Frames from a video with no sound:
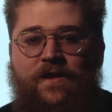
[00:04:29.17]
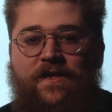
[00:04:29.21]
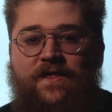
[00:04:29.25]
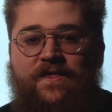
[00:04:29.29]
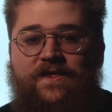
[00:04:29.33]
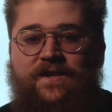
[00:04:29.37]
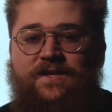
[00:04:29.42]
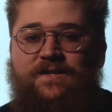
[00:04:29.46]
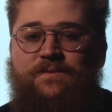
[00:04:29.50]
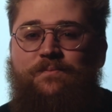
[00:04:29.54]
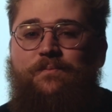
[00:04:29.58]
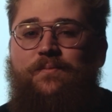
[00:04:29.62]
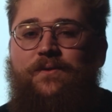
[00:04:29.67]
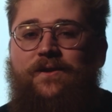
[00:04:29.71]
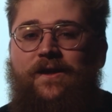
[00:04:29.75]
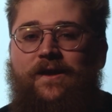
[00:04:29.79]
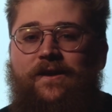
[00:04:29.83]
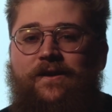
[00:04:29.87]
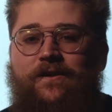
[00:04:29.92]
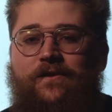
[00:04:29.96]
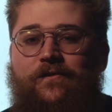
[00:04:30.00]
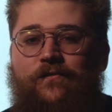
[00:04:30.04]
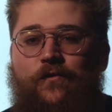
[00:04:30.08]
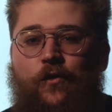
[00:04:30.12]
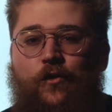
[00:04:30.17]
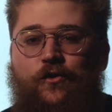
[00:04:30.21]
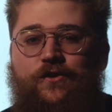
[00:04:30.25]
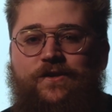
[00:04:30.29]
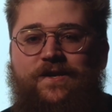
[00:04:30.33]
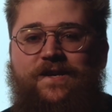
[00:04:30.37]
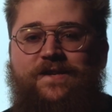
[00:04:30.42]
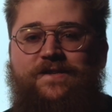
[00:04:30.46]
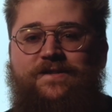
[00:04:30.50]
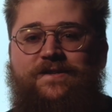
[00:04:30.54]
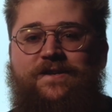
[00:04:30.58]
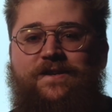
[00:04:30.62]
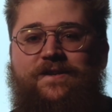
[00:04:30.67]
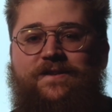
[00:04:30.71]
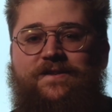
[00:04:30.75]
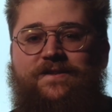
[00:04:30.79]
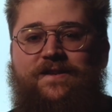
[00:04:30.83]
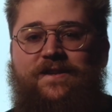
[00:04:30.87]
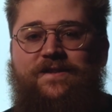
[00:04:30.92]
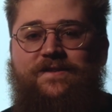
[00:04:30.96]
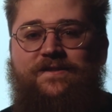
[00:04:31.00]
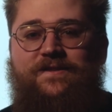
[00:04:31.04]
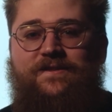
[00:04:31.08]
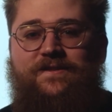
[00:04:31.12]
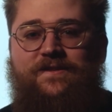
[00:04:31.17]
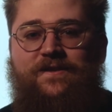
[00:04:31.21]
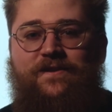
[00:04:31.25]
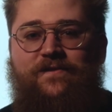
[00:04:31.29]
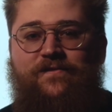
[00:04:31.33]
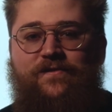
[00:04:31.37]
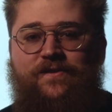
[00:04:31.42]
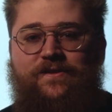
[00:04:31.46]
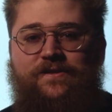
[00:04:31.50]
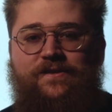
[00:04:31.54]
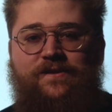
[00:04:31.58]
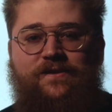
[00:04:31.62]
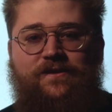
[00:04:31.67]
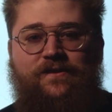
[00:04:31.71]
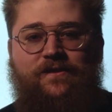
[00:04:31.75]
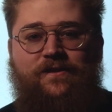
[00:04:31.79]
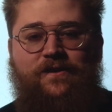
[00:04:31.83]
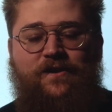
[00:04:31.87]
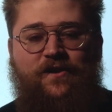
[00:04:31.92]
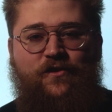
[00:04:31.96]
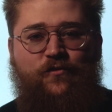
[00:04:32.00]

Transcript: This blend of artistic sensitivity